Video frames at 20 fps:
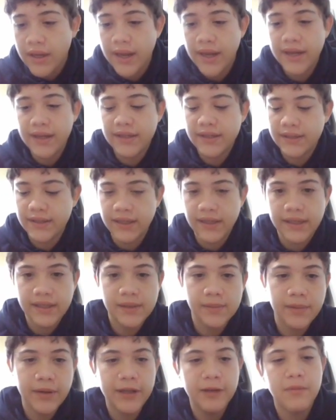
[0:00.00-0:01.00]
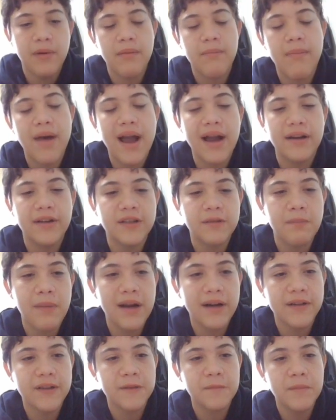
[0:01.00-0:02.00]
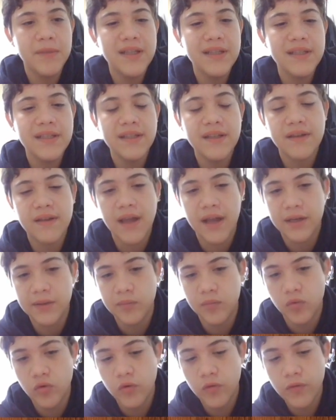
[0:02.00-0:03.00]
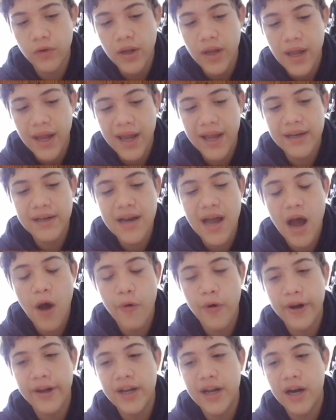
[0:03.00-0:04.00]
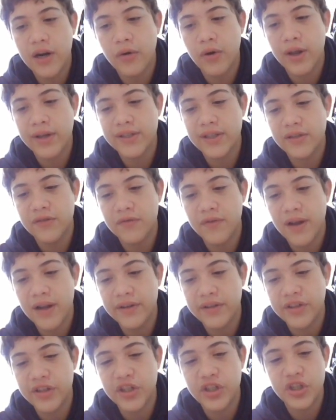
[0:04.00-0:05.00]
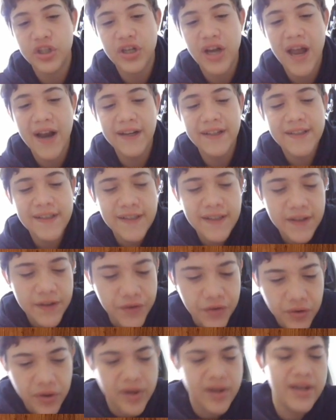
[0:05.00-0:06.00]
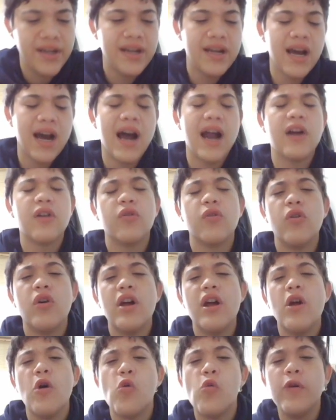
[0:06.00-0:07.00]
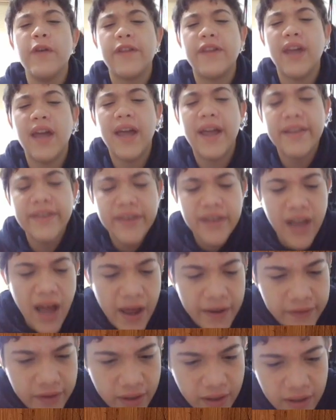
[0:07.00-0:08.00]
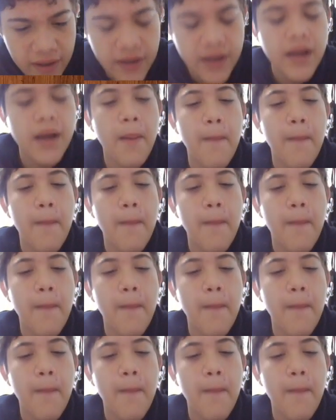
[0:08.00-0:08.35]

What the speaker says: a6 played by Magnus. Magnus misses that move, and now Hikaru has advantage. Knight c3. Hikaru with another